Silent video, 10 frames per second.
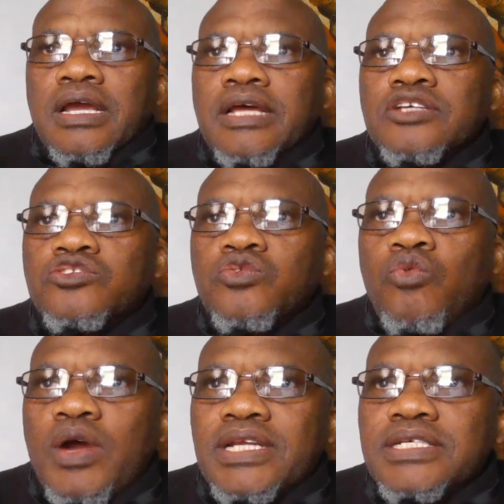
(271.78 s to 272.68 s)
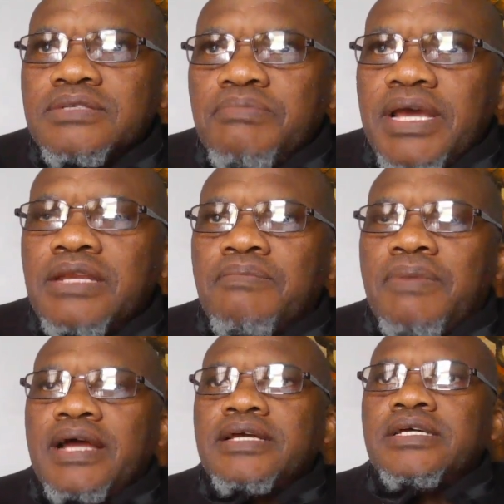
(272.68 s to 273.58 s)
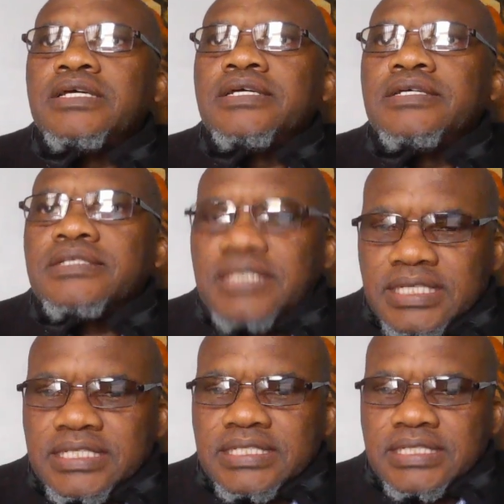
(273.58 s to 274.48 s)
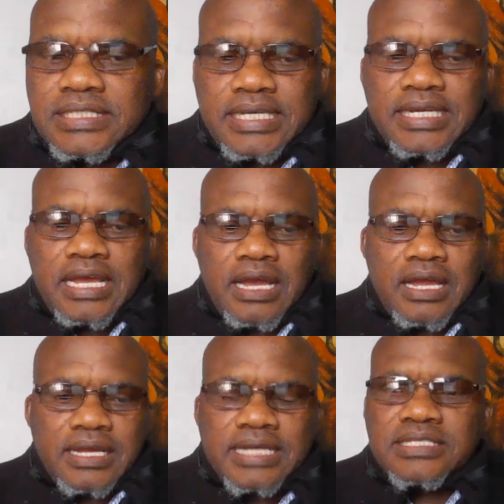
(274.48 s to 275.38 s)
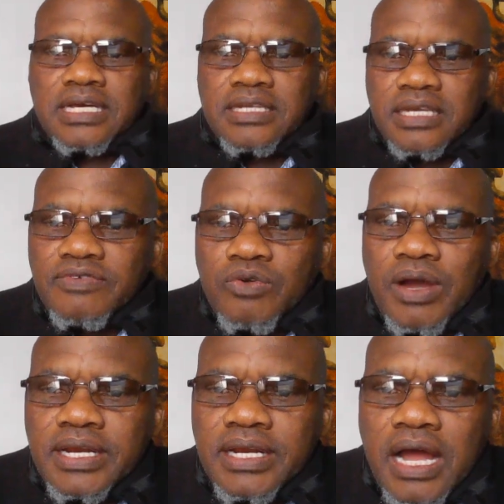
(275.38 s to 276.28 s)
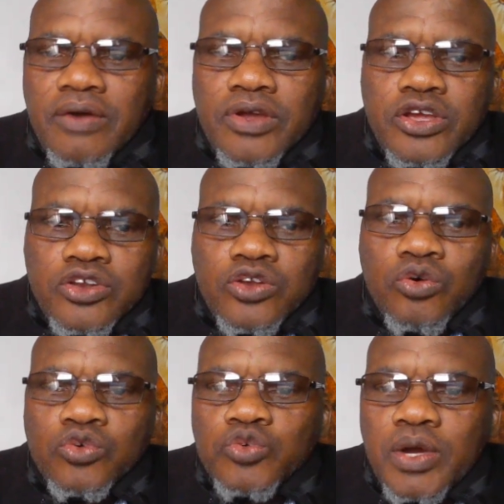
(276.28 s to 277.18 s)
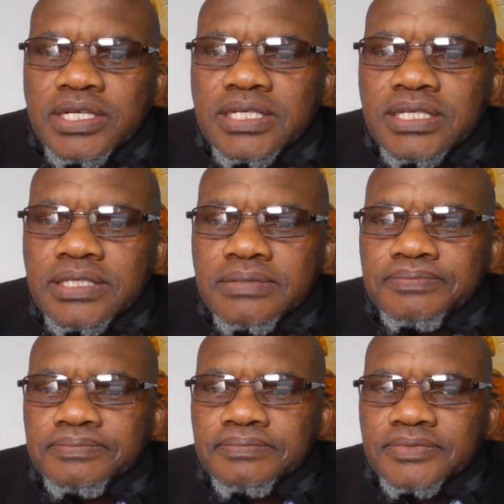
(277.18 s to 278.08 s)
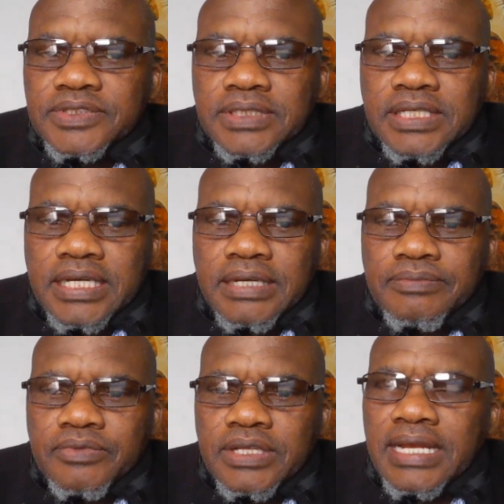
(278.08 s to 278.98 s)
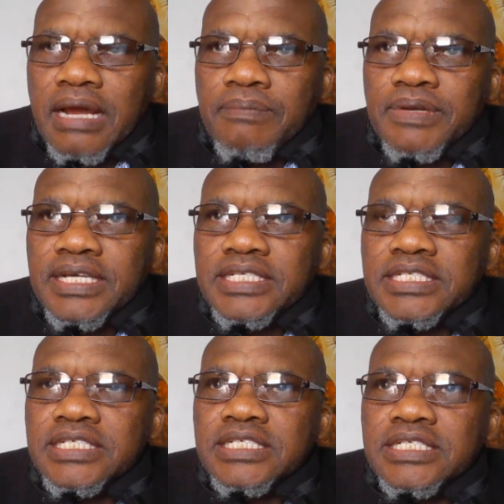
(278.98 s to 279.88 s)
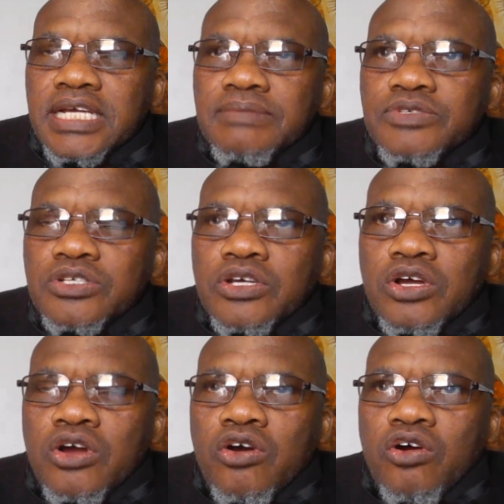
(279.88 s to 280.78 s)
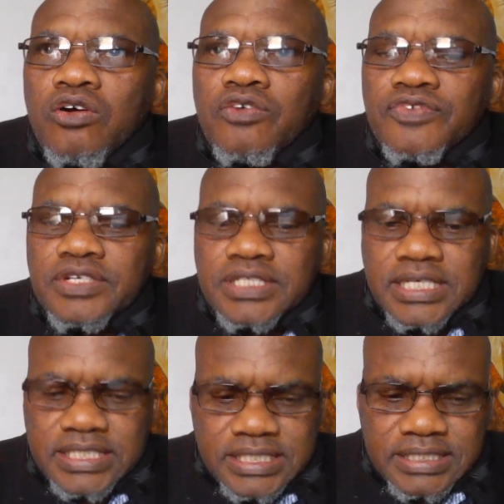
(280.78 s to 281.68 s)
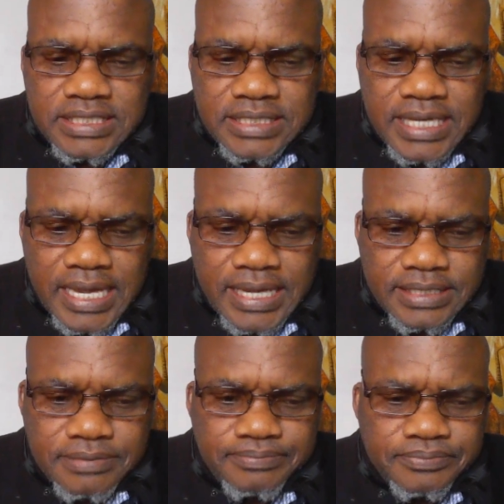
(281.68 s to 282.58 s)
as to what is meant by section 68. I guess that everyone now knows what is an application is in terms of section 68.